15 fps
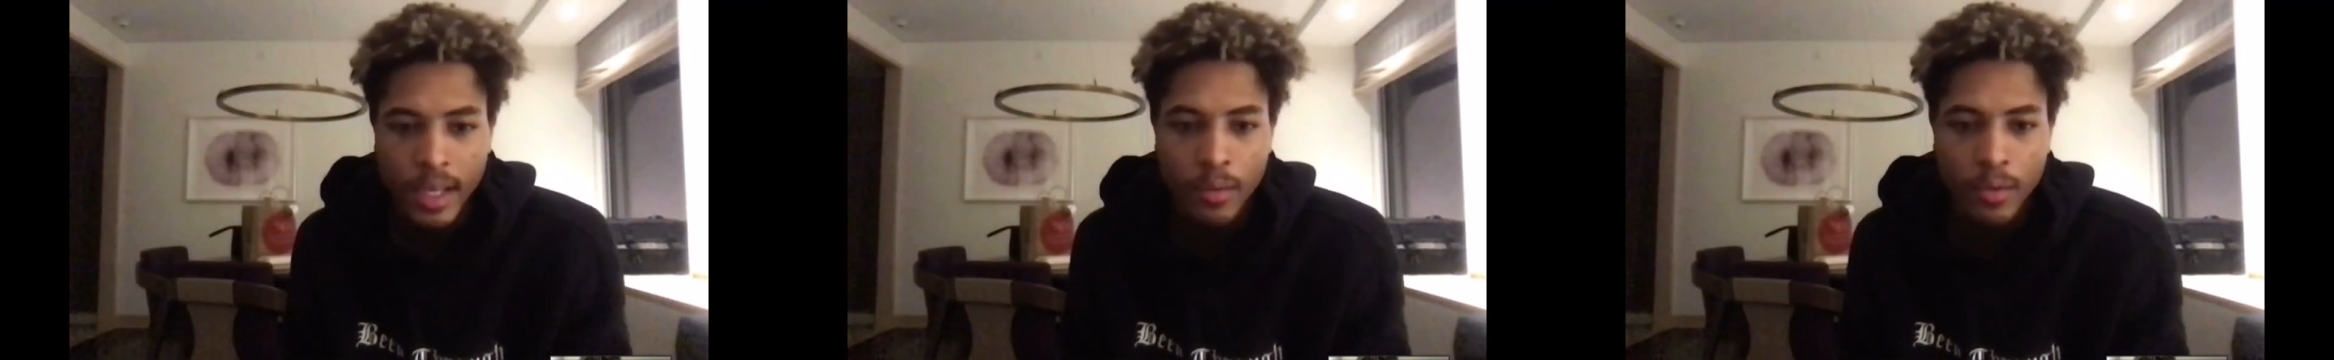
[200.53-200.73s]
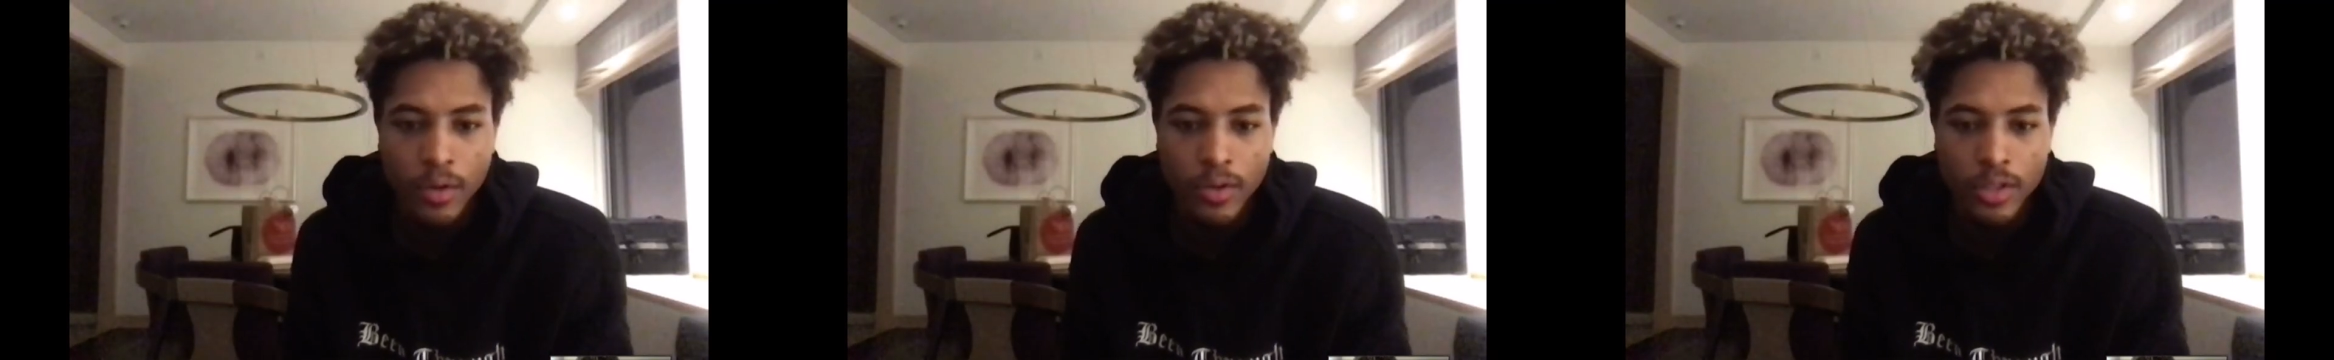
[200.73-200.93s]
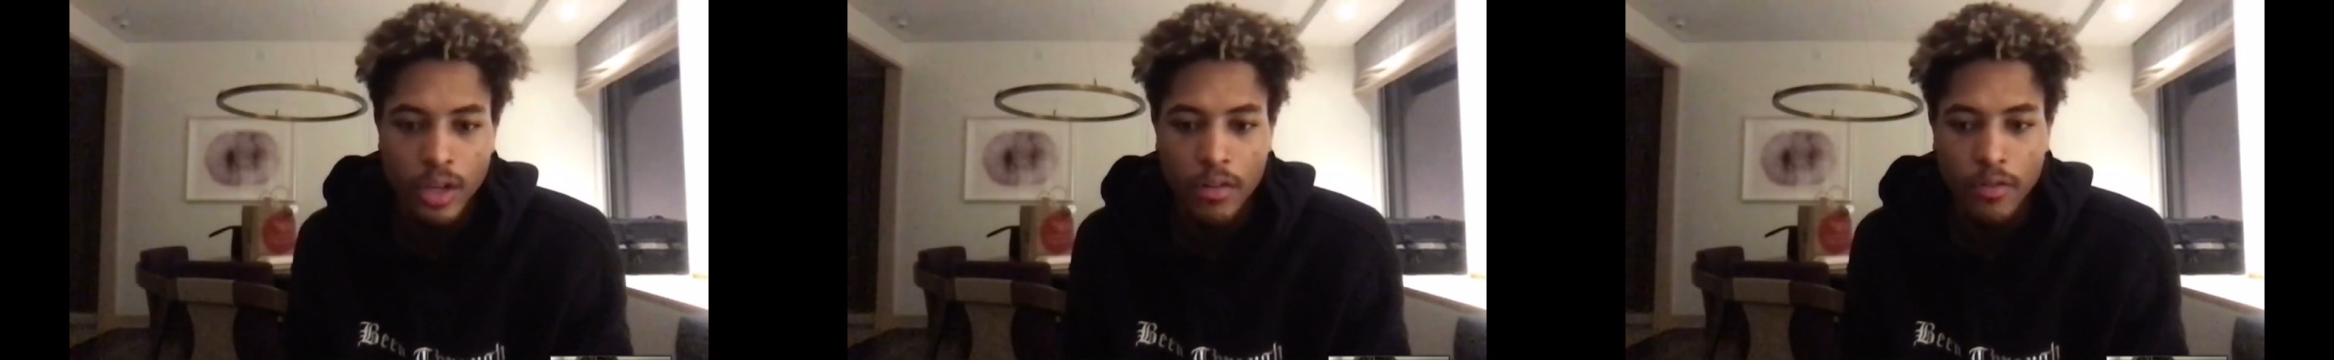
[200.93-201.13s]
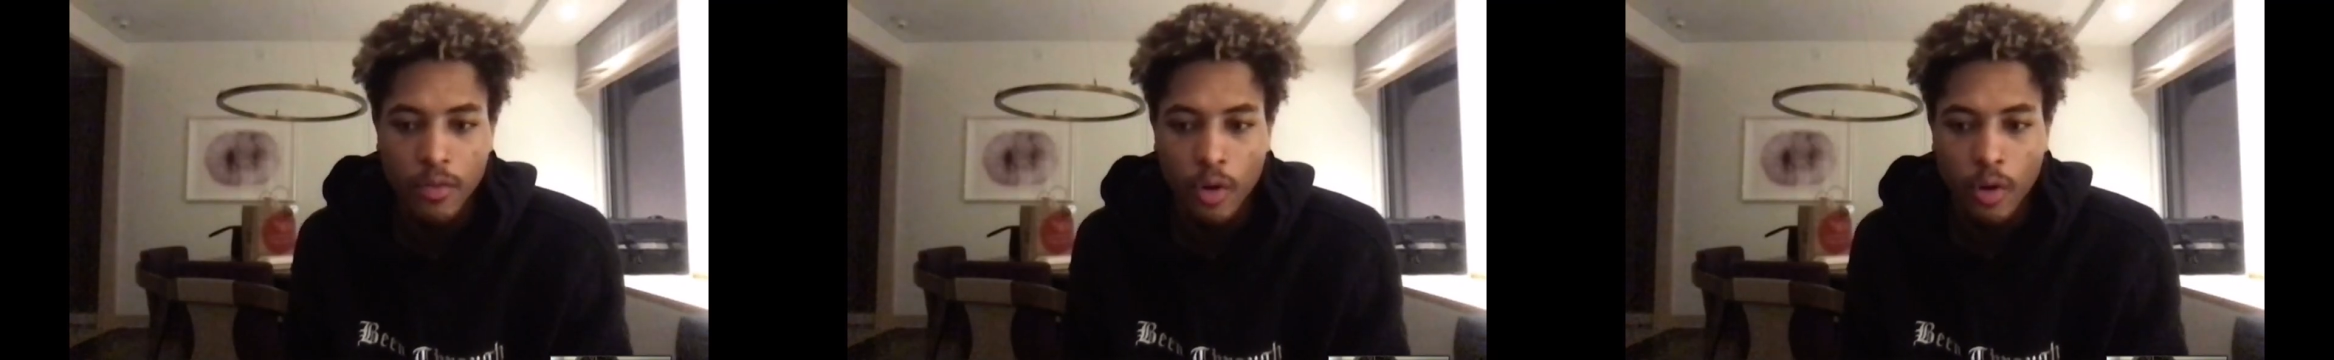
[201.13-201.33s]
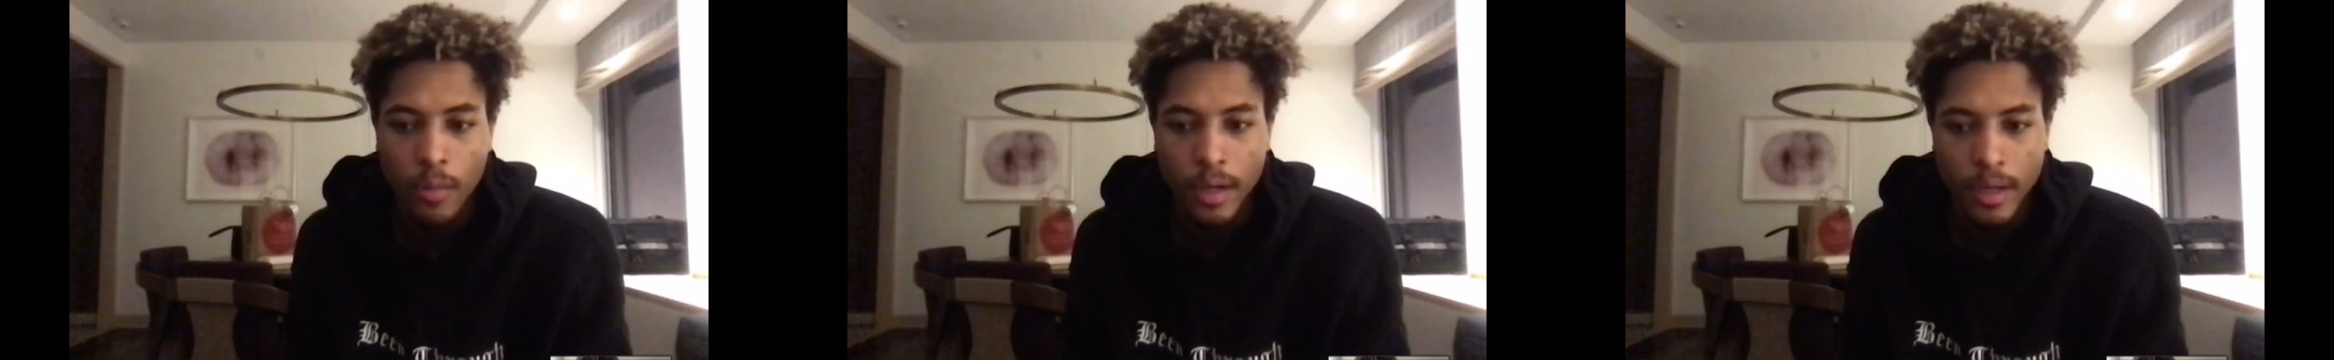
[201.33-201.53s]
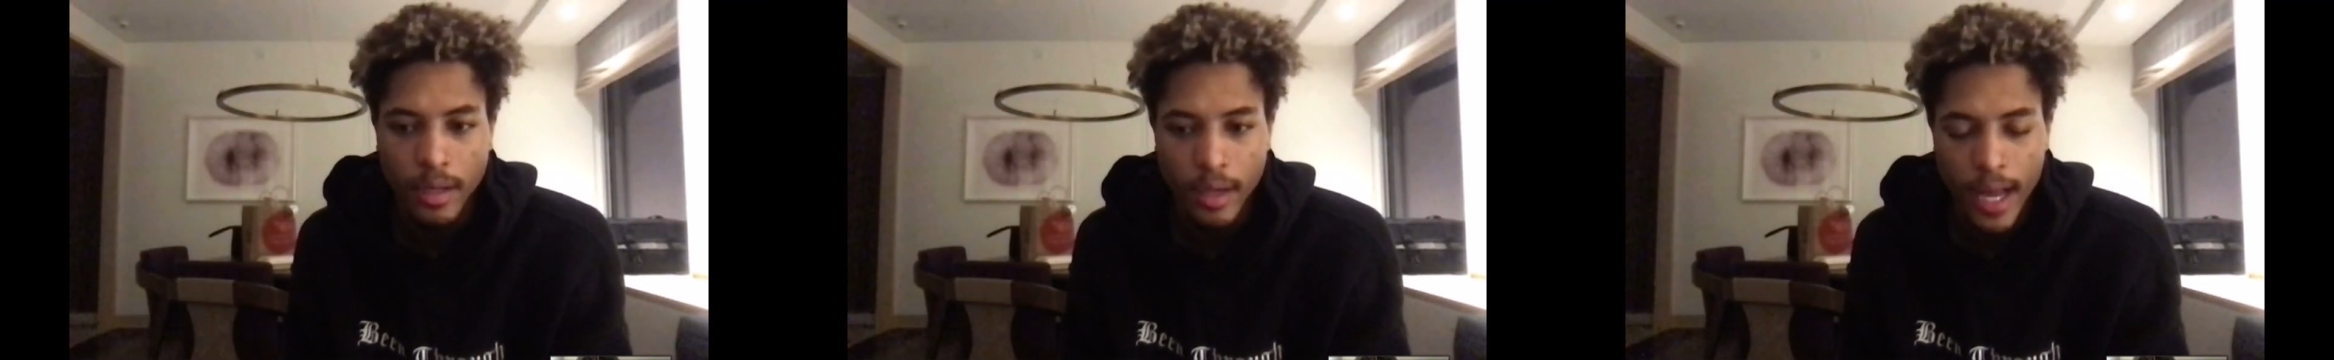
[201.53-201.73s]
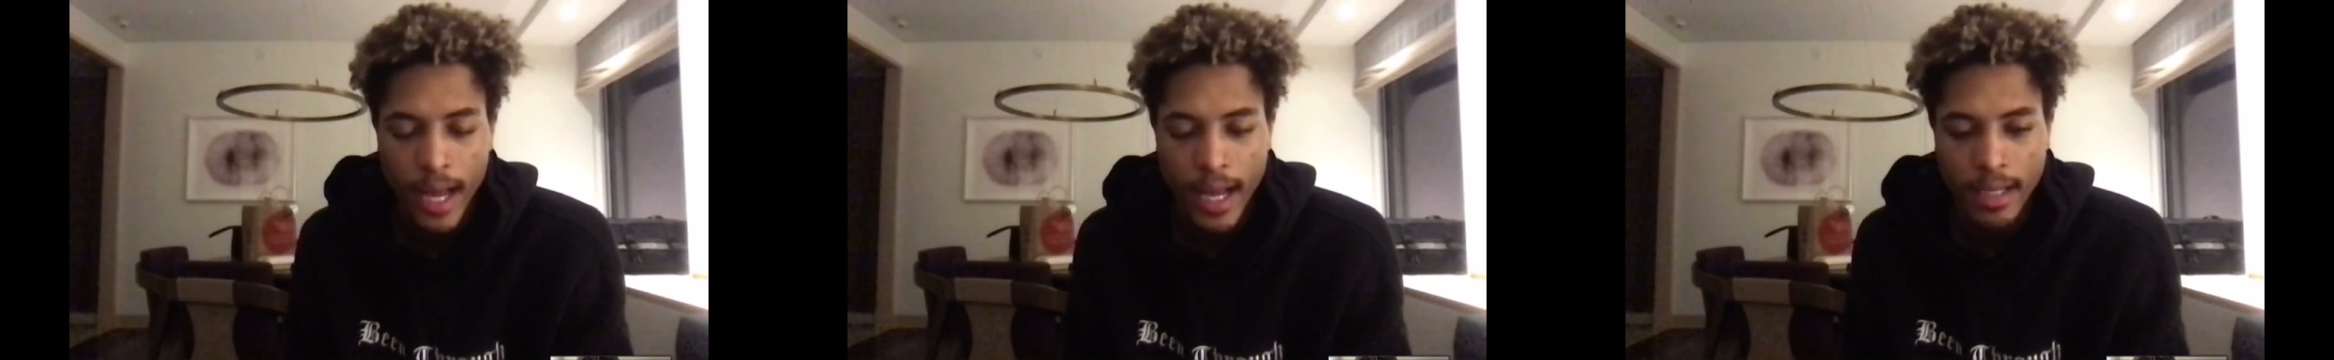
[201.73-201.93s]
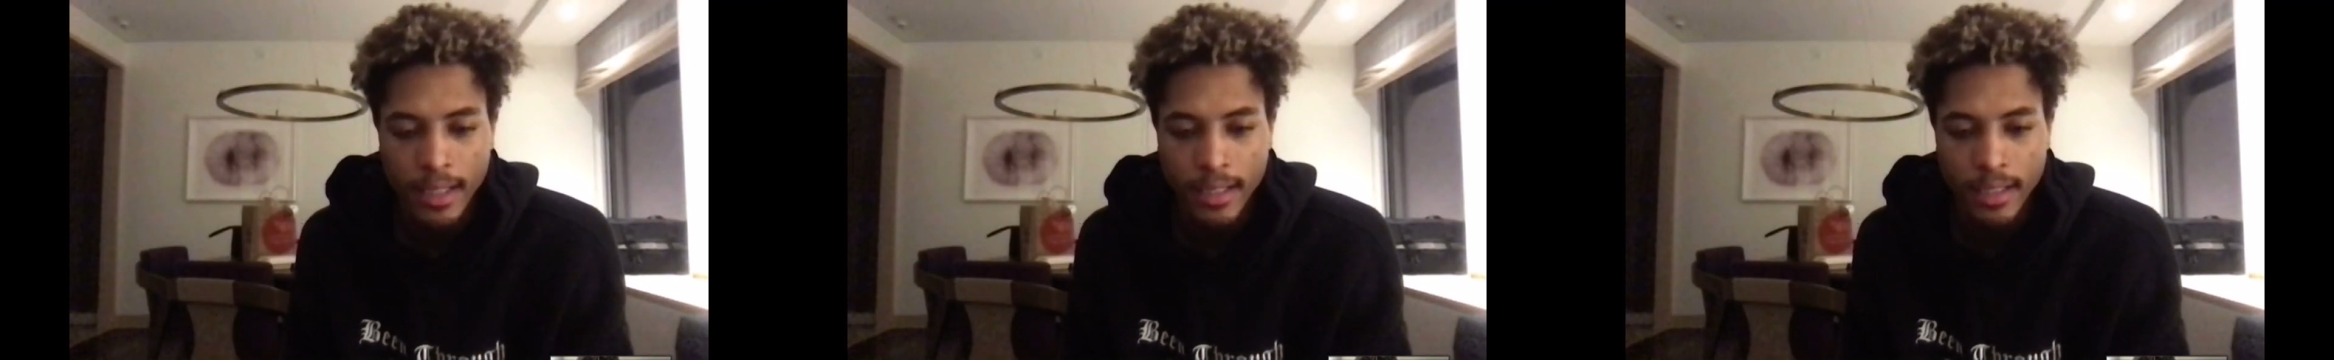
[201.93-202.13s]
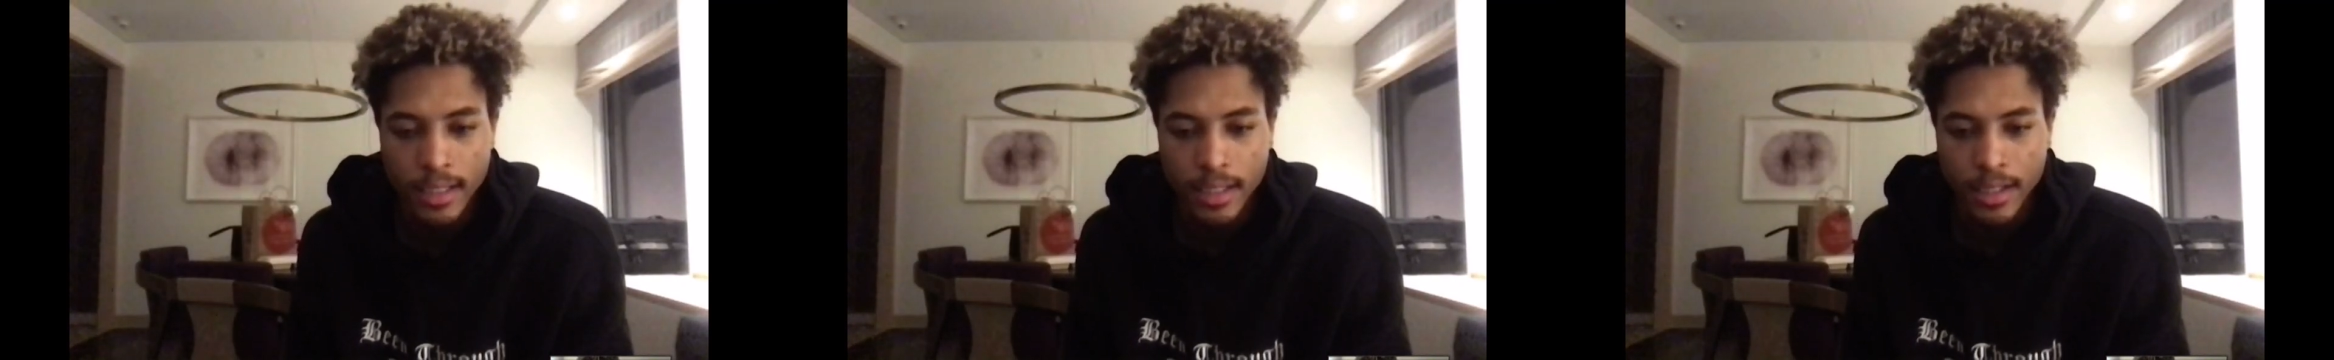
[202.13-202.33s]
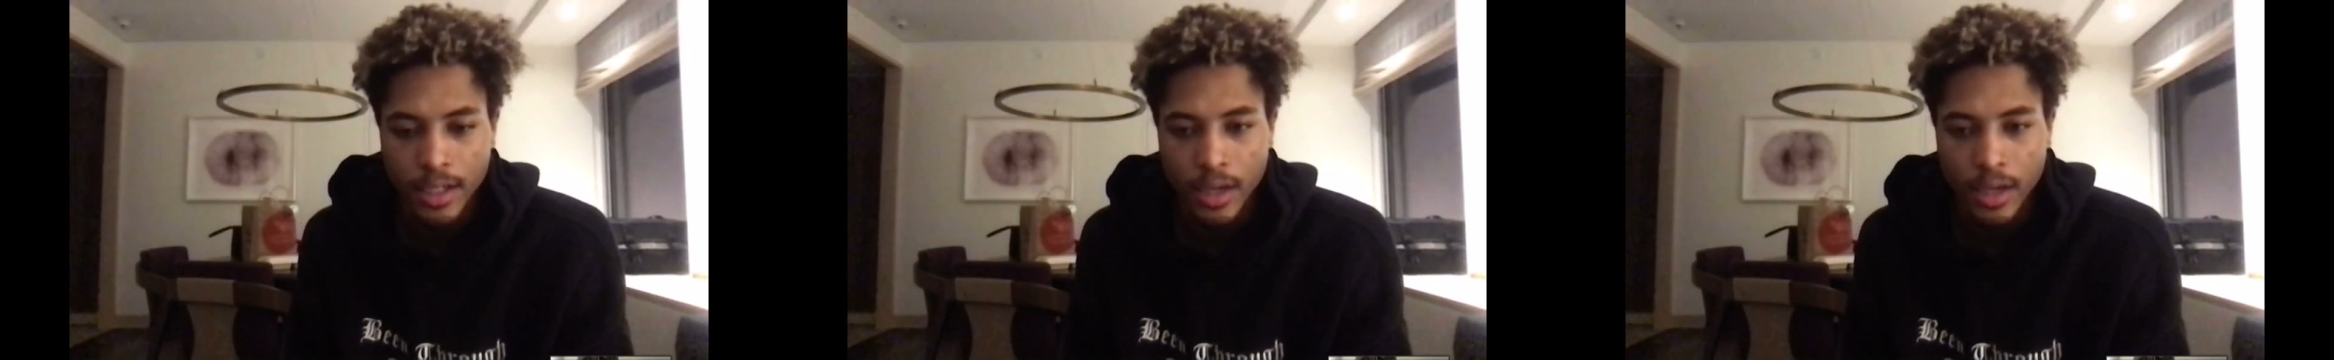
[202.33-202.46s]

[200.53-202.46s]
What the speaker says: that we will start forming as,